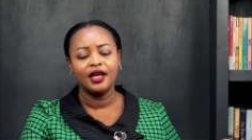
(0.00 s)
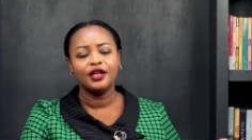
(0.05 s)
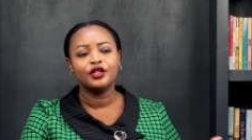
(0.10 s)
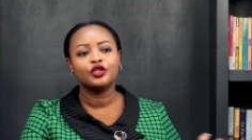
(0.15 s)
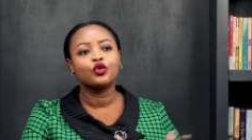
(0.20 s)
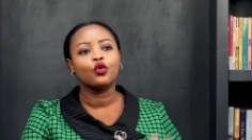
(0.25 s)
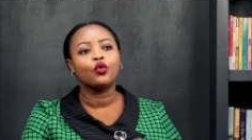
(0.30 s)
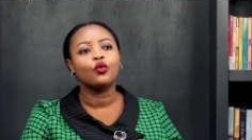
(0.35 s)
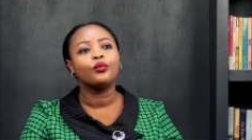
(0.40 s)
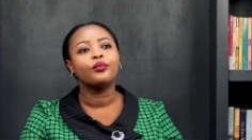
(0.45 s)

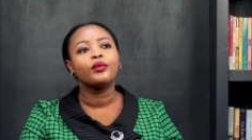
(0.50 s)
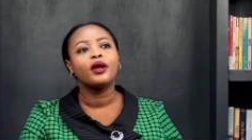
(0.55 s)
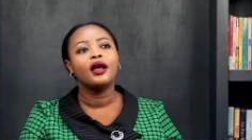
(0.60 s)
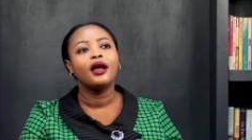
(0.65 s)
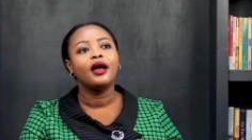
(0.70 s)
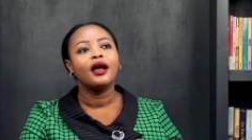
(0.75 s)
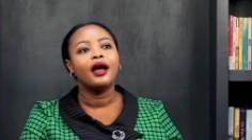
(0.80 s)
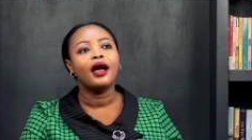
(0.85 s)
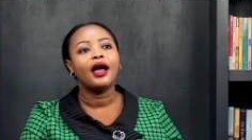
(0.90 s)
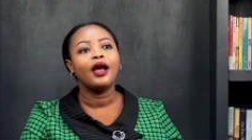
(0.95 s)
So
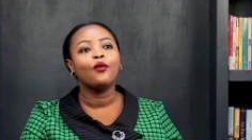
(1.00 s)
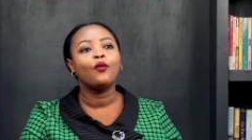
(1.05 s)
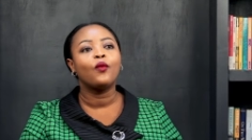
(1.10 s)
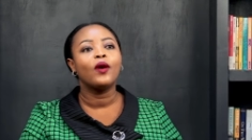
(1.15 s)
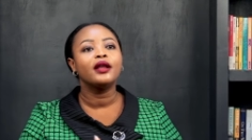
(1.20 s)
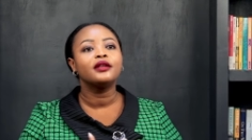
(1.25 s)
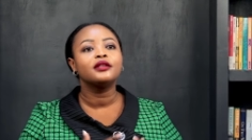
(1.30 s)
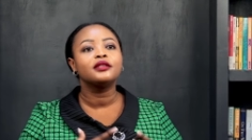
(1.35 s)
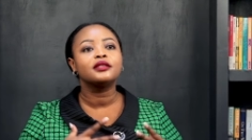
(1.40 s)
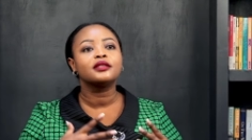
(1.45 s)
I
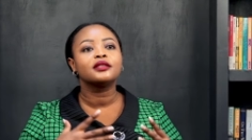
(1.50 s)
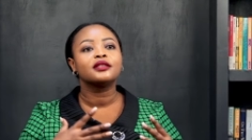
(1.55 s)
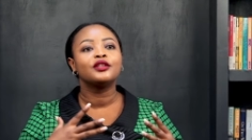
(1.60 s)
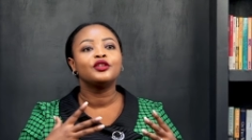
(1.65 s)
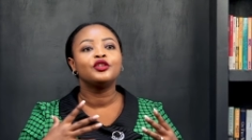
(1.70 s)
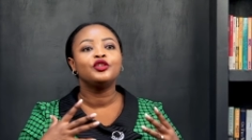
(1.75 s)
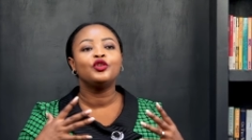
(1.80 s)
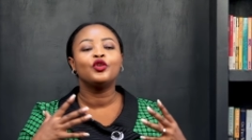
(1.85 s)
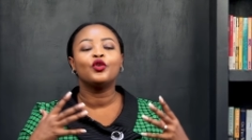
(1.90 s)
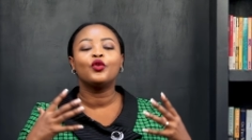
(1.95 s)
want
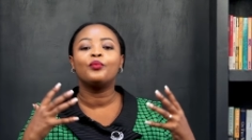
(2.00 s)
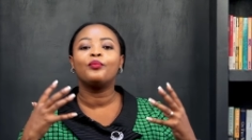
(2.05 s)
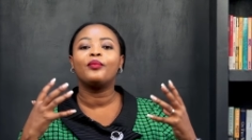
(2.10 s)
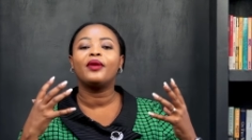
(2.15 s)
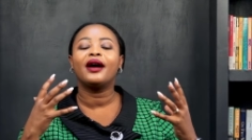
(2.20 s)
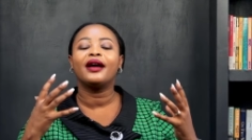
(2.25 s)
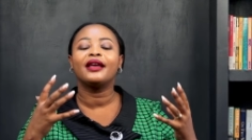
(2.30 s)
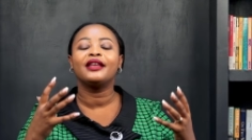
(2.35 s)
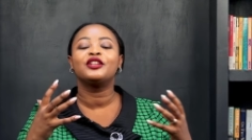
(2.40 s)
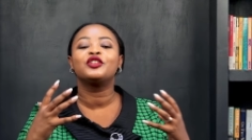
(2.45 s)
your
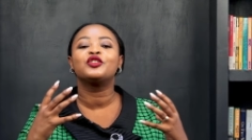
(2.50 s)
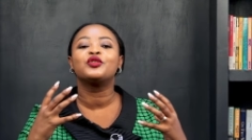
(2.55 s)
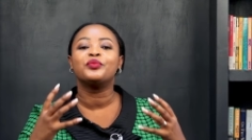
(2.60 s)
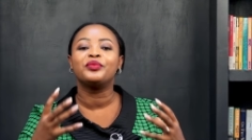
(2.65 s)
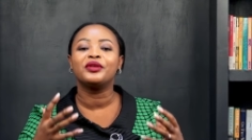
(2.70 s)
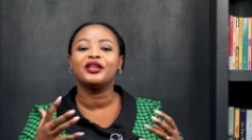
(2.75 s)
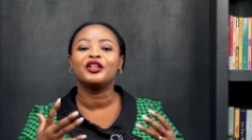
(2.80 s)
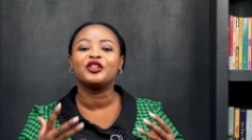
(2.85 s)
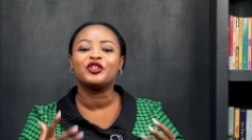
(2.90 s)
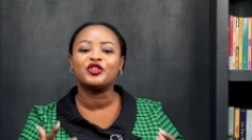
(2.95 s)
mind to
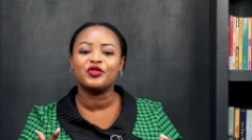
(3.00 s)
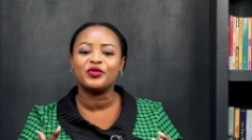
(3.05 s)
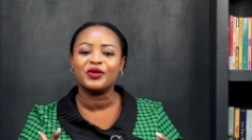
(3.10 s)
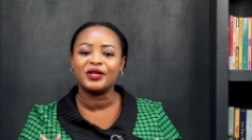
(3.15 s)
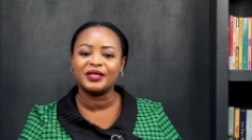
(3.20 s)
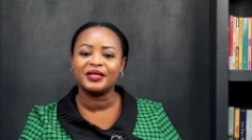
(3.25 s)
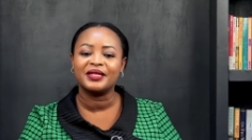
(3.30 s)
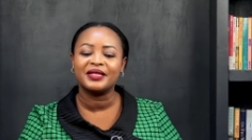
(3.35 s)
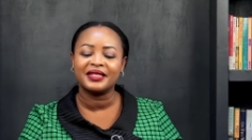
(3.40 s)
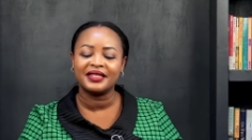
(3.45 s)
be at
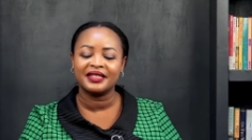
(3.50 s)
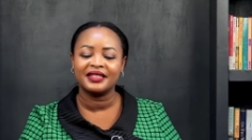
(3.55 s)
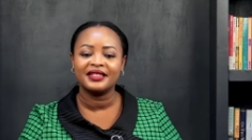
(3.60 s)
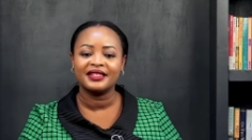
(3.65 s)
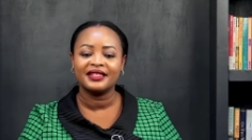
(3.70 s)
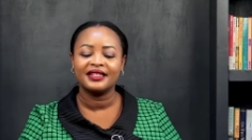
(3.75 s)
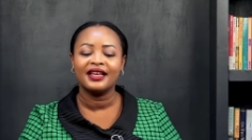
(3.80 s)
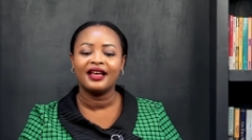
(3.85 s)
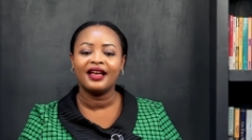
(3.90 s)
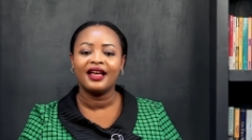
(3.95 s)
rest
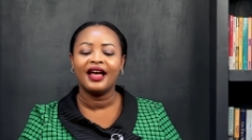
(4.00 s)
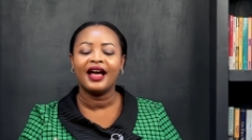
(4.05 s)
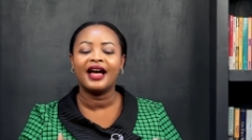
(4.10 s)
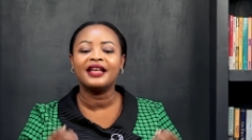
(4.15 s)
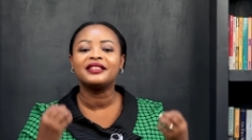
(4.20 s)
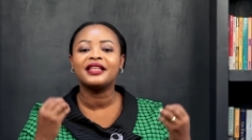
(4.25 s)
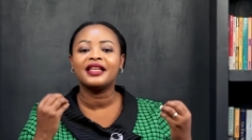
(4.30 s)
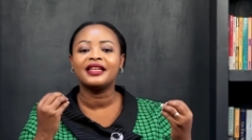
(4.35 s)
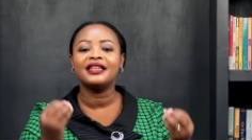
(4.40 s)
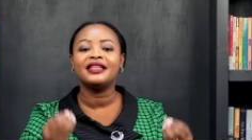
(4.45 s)

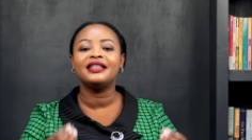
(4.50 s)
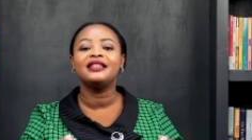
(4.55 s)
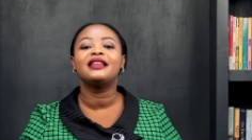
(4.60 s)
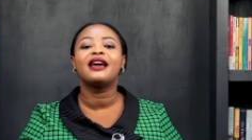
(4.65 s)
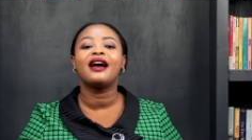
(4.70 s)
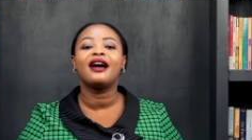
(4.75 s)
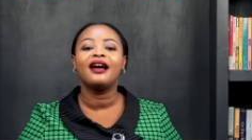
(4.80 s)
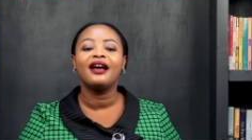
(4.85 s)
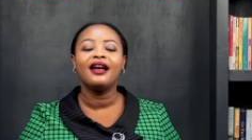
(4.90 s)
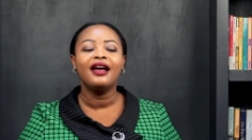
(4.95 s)
as a
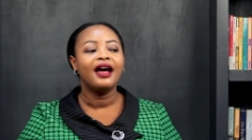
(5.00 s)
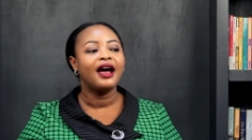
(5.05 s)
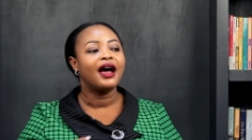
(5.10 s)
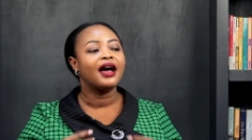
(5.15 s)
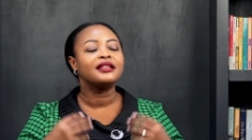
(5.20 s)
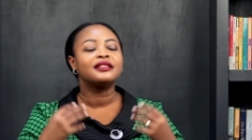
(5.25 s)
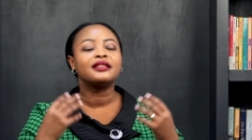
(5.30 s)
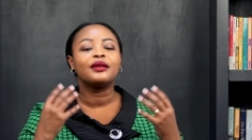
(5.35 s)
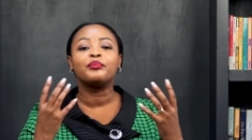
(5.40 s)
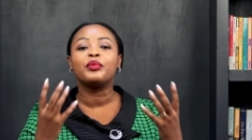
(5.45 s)
leader,
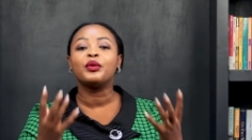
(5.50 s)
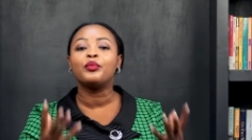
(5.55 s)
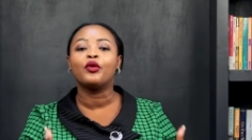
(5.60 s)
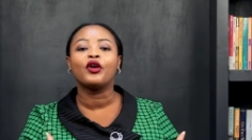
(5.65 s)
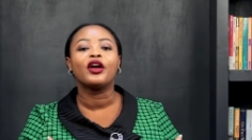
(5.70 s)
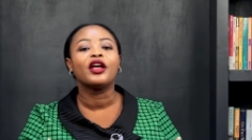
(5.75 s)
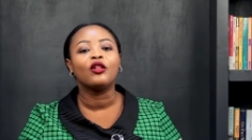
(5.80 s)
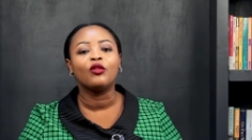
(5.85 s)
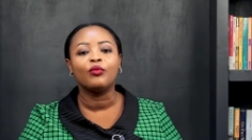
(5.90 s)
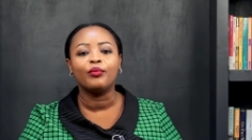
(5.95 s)
as a people
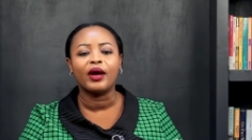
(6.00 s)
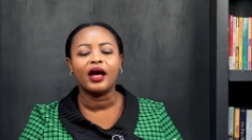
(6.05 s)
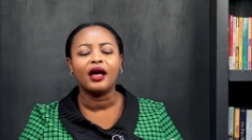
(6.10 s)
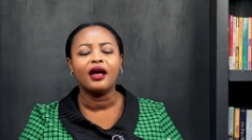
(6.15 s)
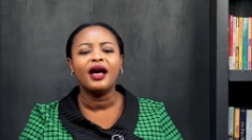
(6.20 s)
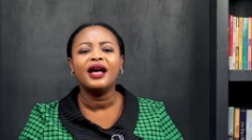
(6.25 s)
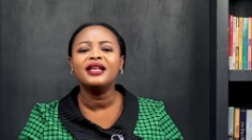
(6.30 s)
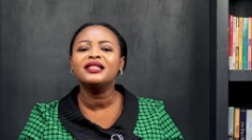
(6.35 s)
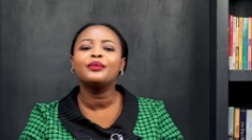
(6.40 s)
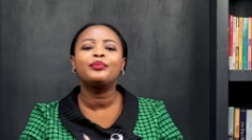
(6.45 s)
helper,
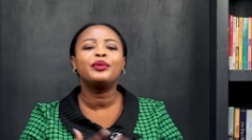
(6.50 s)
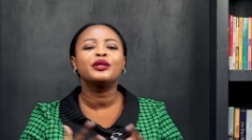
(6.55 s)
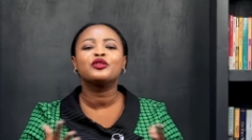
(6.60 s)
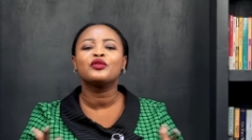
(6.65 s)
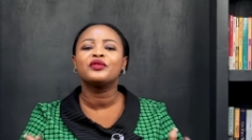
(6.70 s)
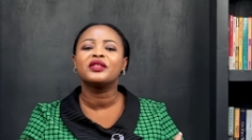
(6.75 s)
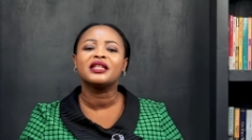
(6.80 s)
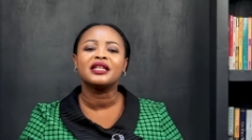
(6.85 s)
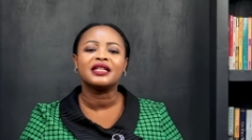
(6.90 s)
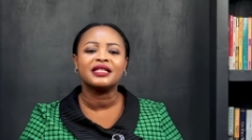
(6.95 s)
as a
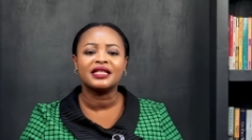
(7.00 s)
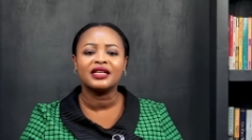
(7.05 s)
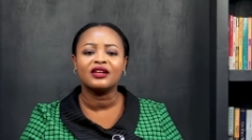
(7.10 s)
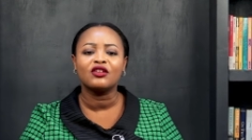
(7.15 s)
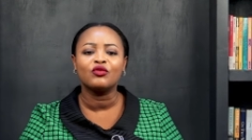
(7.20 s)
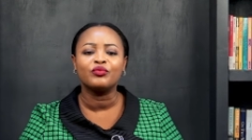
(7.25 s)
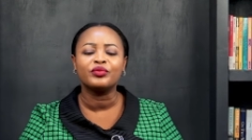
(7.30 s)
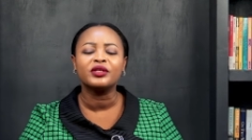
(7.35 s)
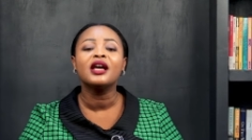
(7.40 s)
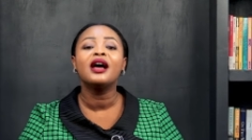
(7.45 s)
person that has
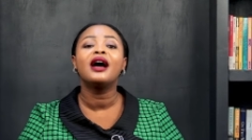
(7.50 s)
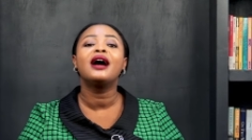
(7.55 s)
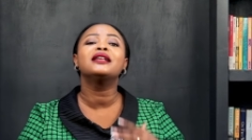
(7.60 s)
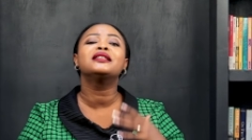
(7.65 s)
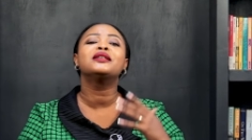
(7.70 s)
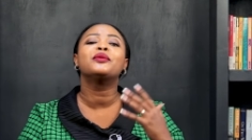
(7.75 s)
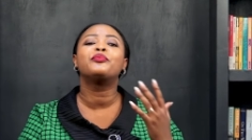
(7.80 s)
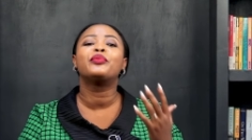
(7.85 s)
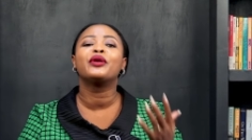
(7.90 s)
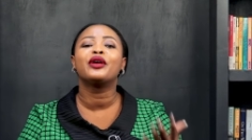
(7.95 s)
helped,
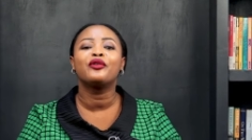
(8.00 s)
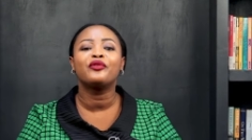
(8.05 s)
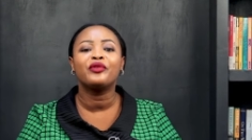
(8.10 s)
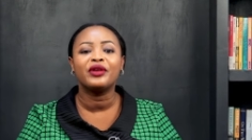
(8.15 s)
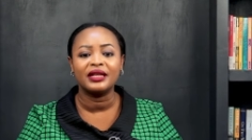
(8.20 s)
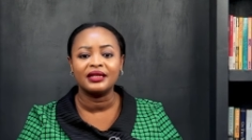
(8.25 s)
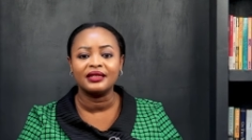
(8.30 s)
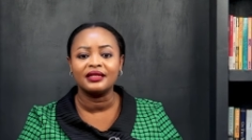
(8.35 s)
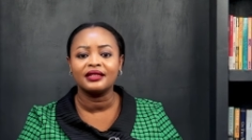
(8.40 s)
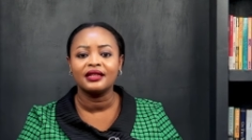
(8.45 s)
as a
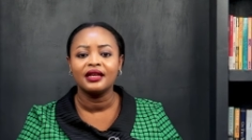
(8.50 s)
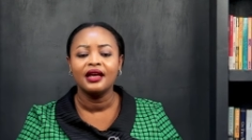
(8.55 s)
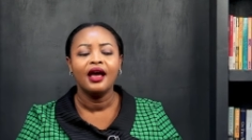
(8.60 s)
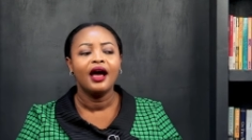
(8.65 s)
parent,